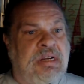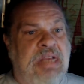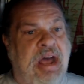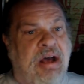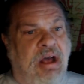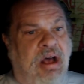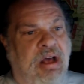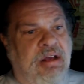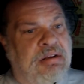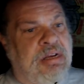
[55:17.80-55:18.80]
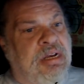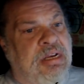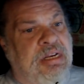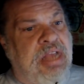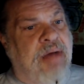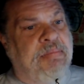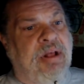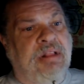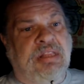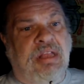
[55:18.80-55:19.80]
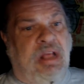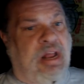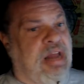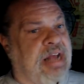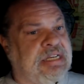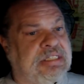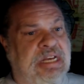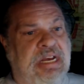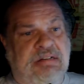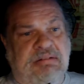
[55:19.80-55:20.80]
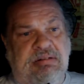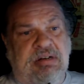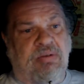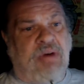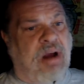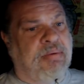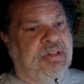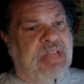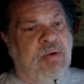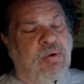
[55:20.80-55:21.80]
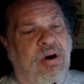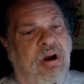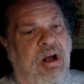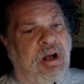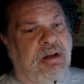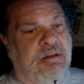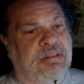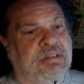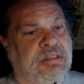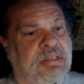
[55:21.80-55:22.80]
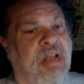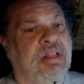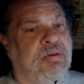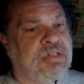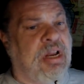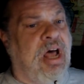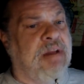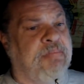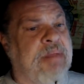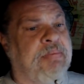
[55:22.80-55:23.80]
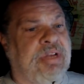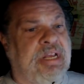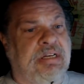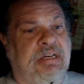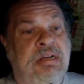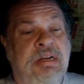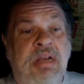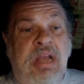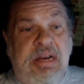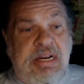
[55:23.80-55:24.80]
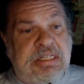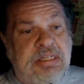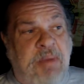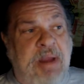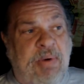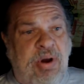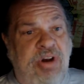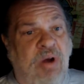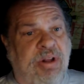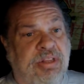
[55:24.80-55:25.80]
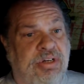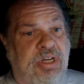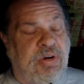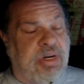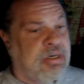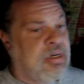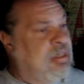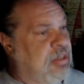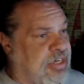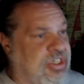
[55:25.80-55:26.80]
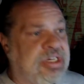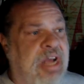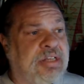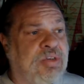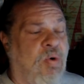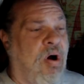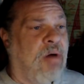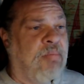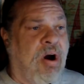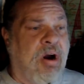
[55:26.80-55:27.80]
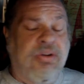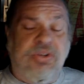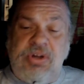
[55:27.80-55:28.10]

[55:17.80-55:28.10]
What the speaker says: Yeah. Yep. Like I said, Robert, they were, there was a lot of people getting, and this is people who know what they're doing. They just got to Walmart.